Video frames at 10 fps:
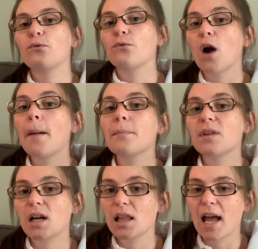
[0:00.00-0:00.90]
from the
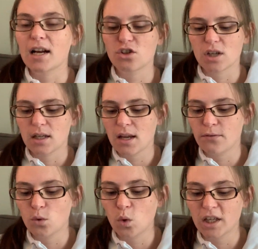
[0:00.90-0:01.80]
collection. If
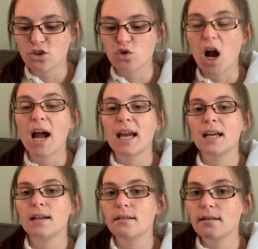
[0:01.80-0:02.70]
you want to
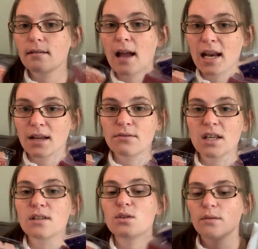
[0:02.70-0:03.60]
try any of
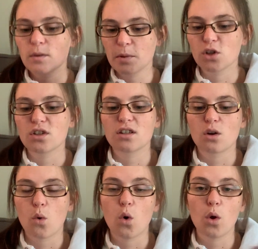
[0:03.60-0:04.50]
these, you have to purchase the
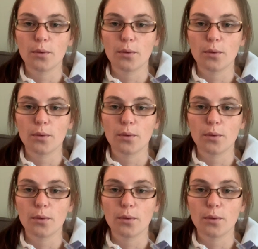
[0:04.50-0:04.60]
whole